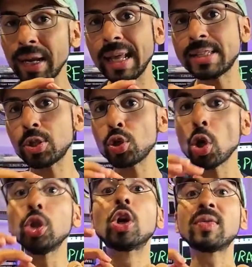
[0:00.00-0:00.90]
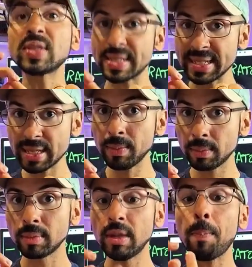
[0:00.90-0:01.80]
related to your nervous system,
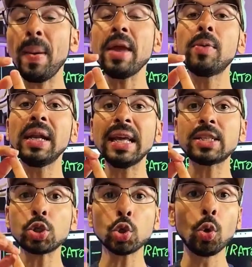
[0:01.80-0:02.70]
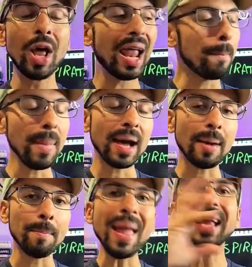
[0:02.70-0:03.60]
the pain related to
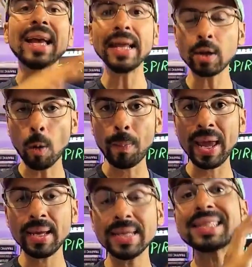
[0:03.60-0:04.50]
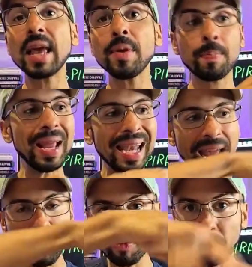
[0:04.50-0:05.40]
mechanical pain, ischemic pain,
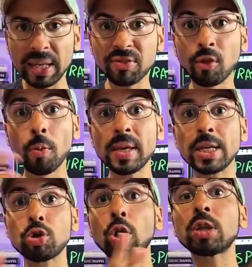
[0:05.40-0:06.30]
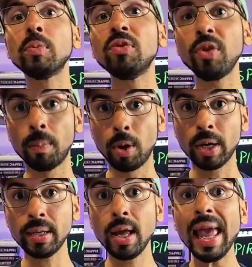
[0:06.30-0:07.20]
lack of blood flow because you're not moving your
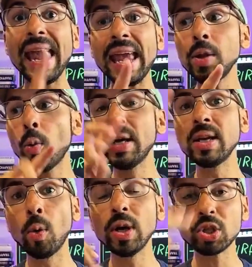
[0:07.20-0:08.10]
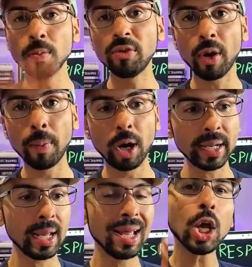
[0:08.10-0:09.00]
body. And once you move your
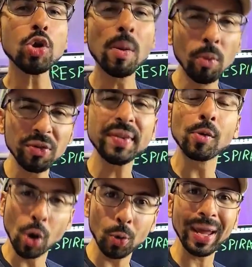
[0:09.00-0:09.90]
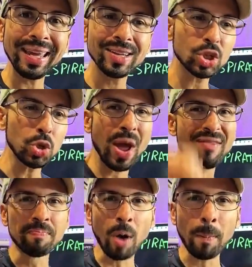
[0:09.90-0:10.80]
body, you're moving the wrong way, so you
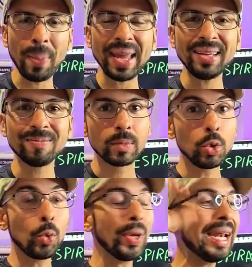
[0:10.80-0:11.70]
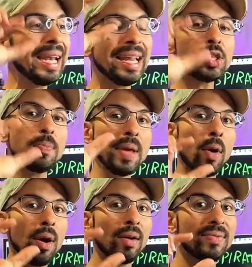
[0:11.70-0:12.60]
have more pain. You really need to be
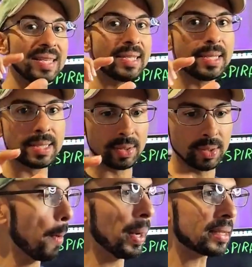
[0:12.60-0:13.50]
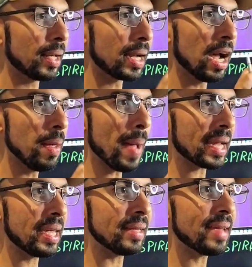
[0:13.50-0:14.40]
aware of these details. But coming back here,